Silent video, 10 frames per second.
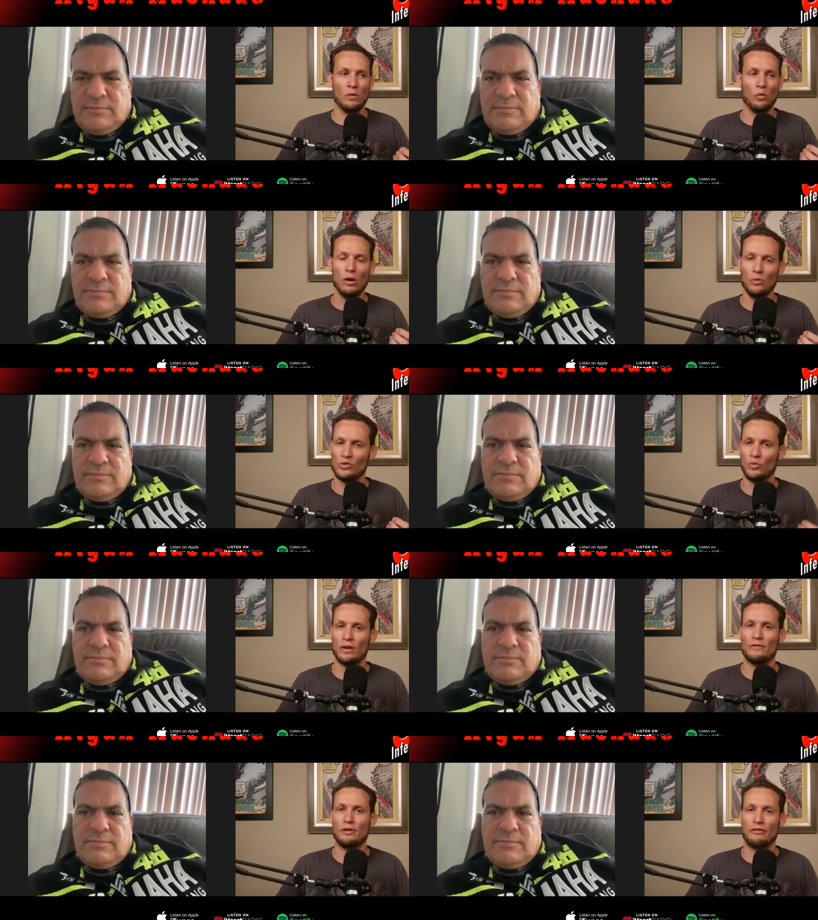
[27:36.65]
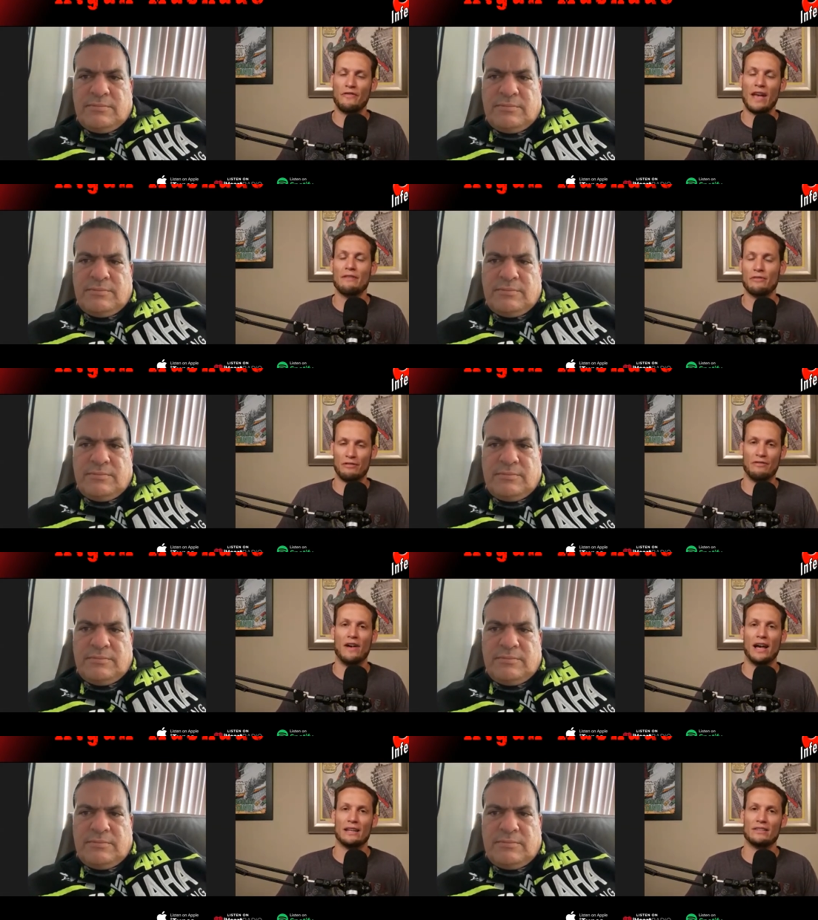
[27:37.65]
Speaker 1: what was one of your favorite
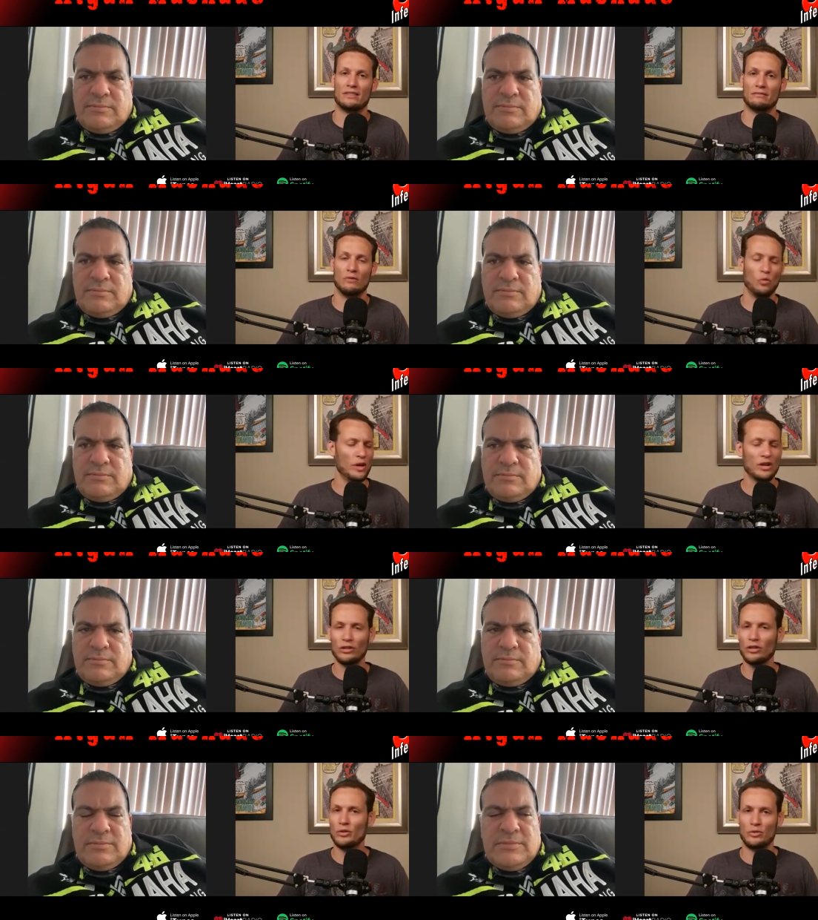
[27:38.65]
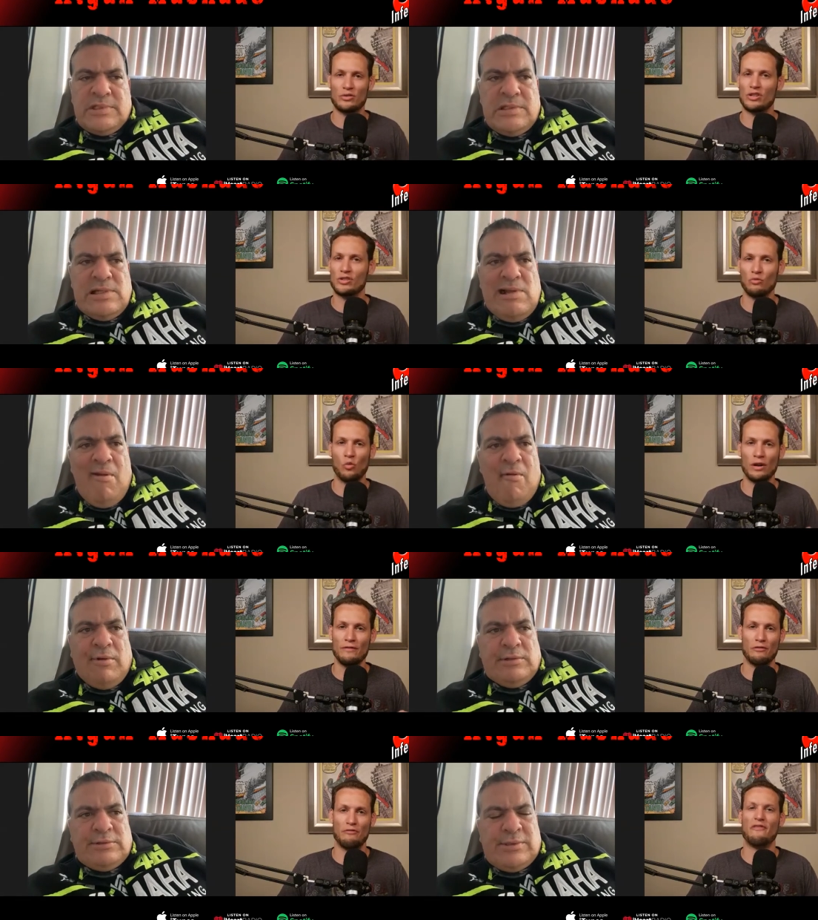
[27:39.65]
fights? Win or lose, just one
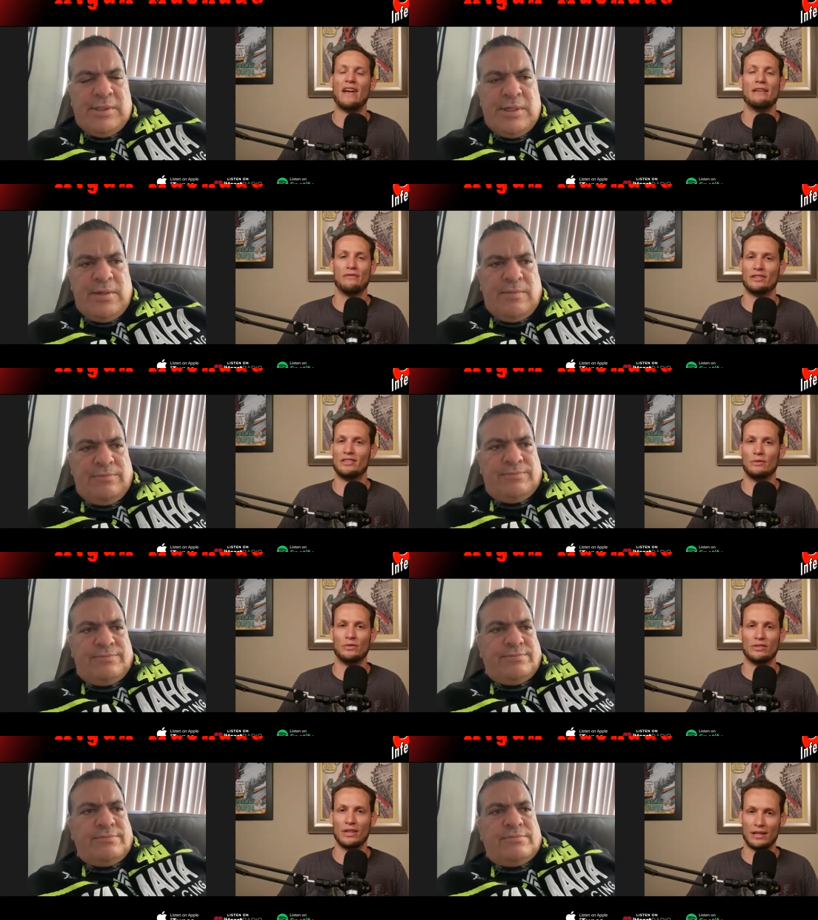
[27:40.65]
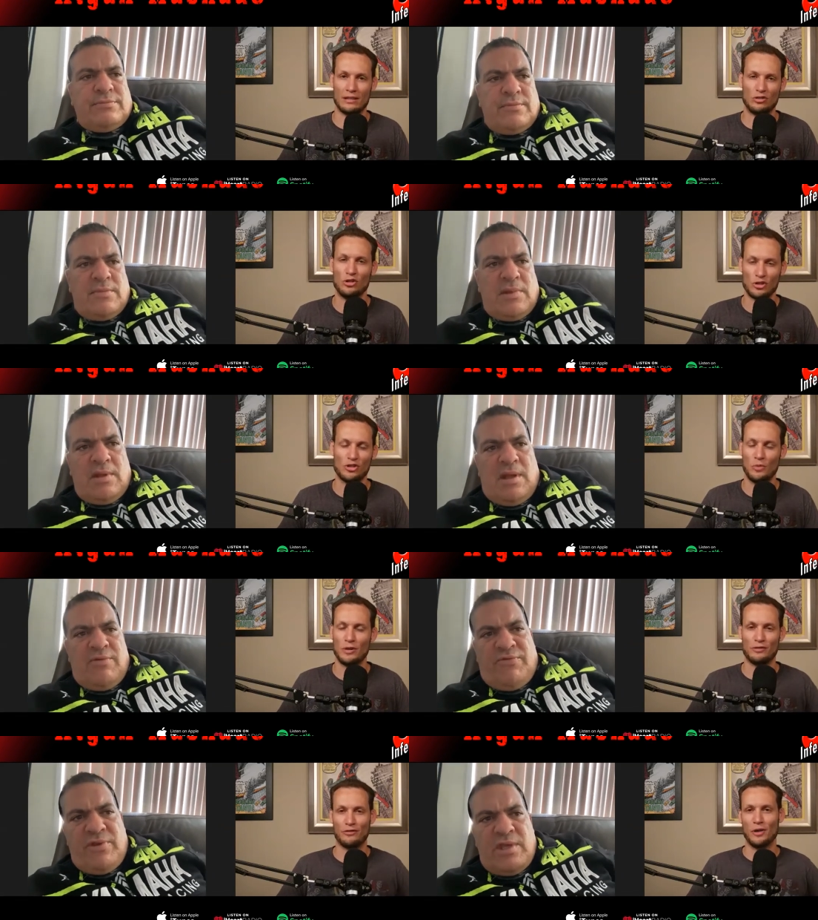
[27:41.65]
of your favorite. Uh, it was like you took so I
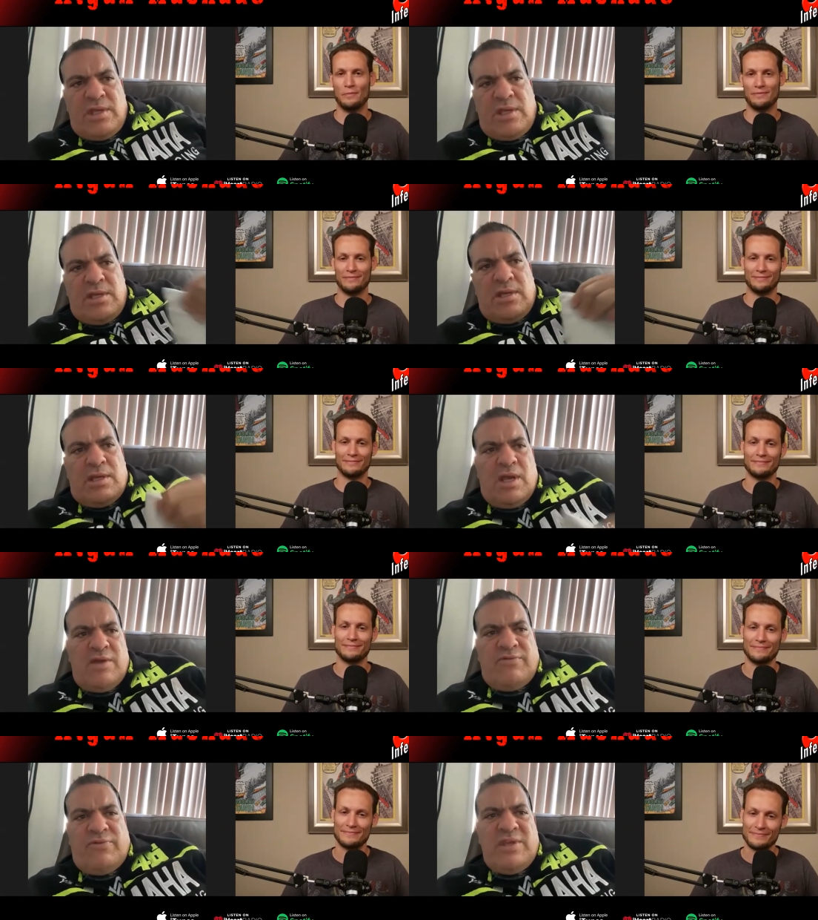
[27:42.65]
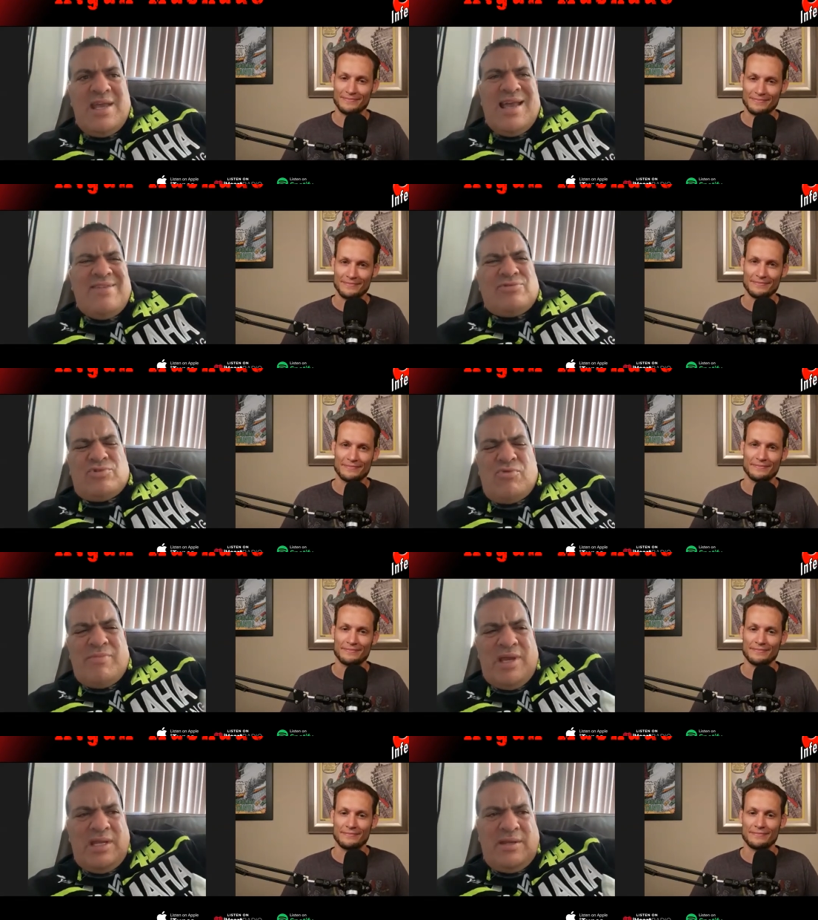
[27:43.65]
much.
Speaker 2: Think he, I think I had so
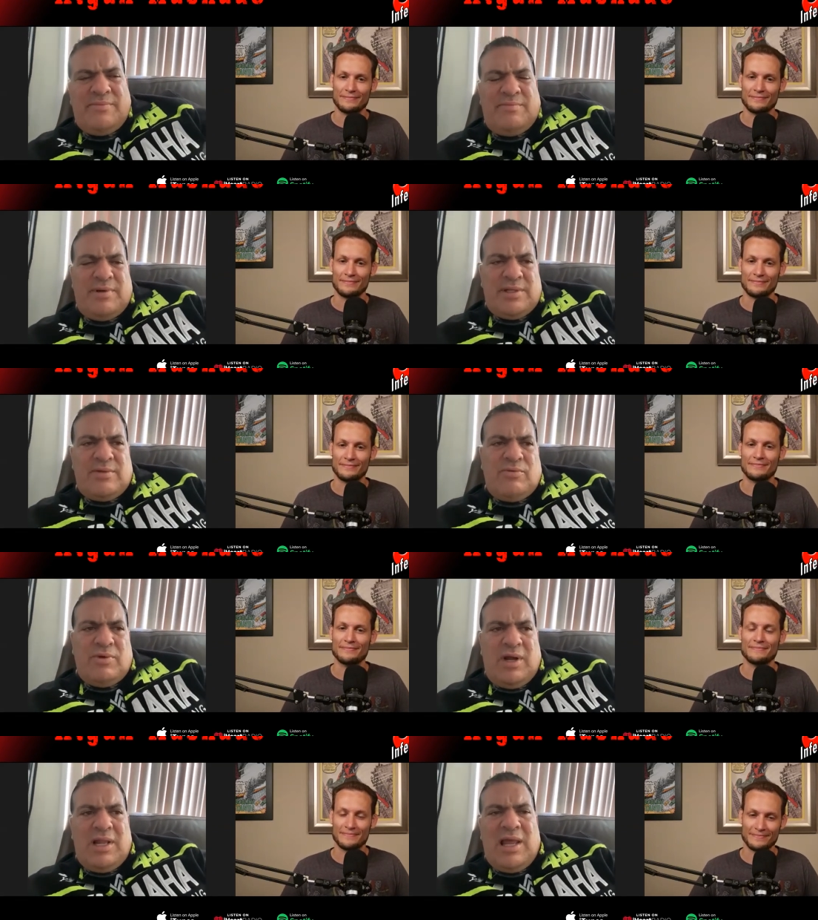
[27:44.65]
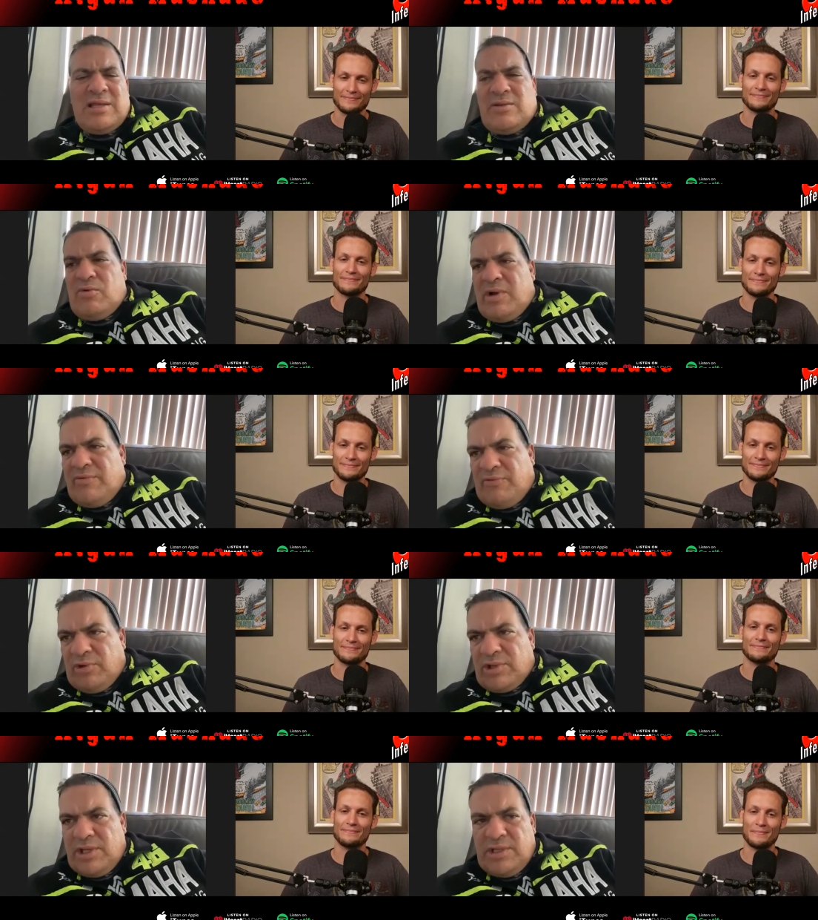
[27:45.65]
many, but I like the one I
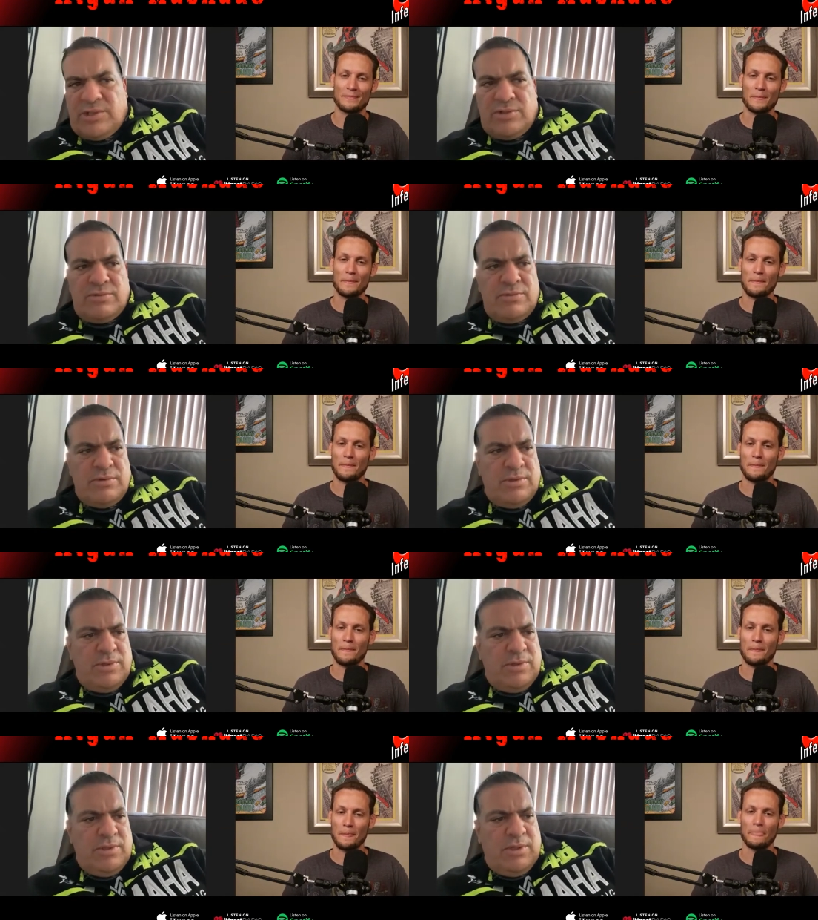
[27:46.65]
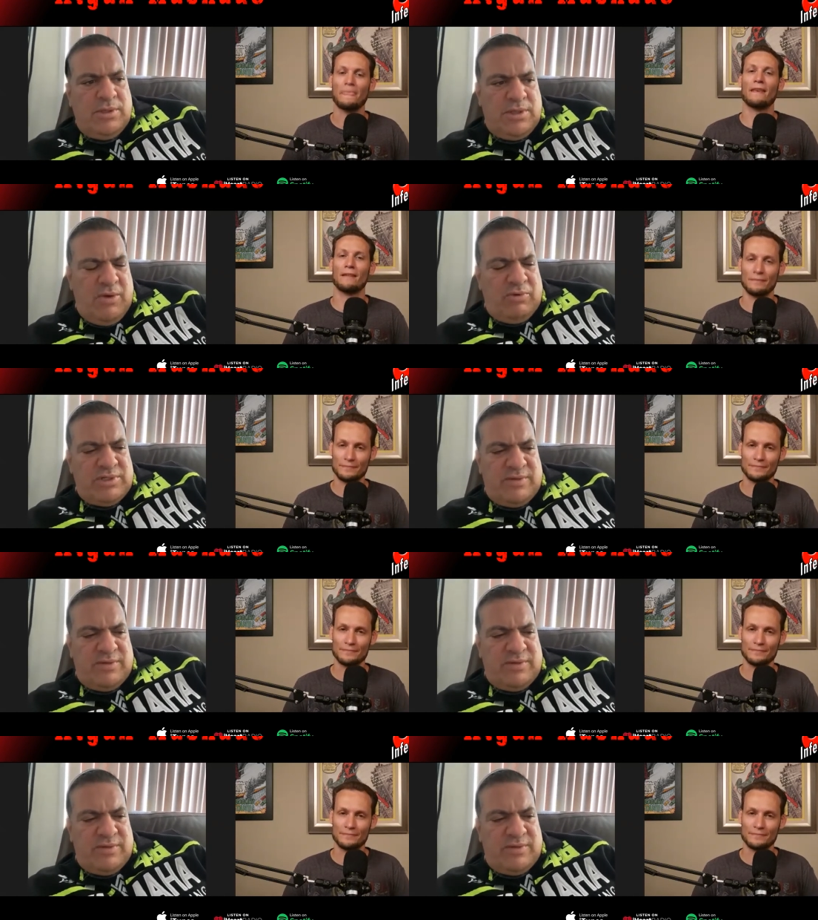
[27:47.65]
fought Rickson. That was